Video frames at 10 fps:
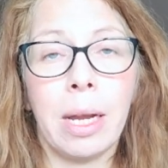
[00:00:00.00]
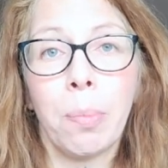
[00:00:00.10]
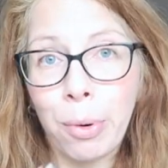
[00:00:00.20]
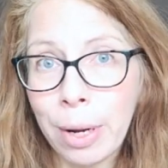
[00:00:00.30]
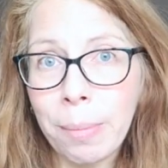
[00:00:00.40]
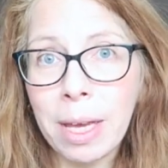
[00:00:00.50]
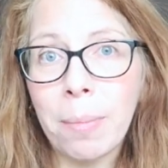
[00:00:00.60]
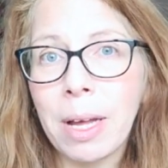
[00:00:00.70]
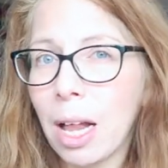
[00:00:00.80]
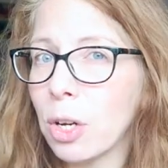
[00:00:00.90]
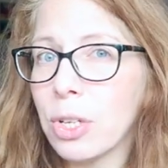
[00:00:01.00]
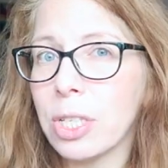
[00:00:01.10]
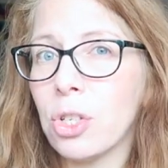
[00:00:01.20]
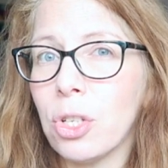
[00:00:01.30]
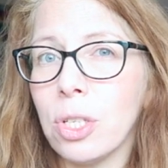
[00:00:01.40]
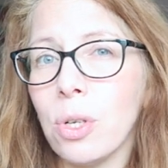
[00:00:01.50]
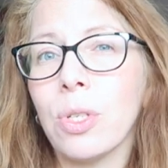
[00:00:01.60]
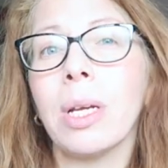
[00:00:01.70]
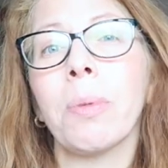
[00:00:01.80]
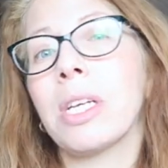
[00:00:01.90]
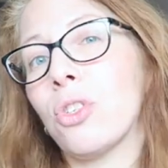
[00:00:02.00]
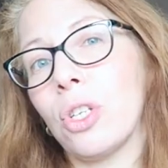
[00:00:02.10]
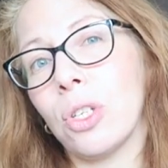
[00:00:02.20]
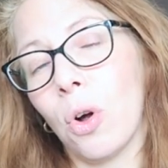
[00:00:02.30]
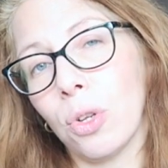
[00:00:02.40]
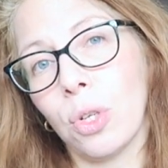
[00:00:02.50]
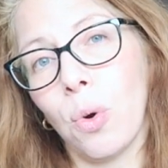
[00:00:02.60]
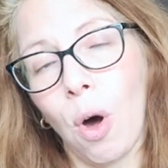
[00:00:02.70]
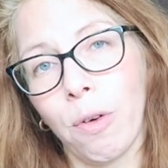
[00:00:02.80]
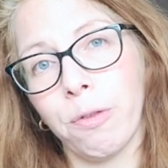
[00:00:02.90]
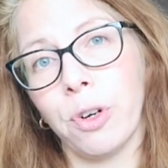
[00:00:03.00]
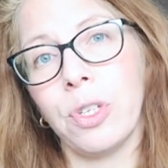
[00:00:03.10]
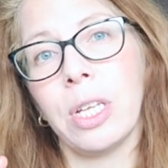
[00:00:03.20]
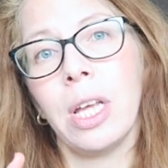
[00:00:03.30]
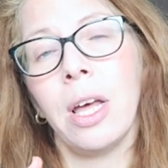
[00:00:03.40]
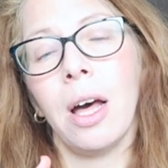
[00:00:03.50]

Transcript: like premium colors that she's using, because she also offers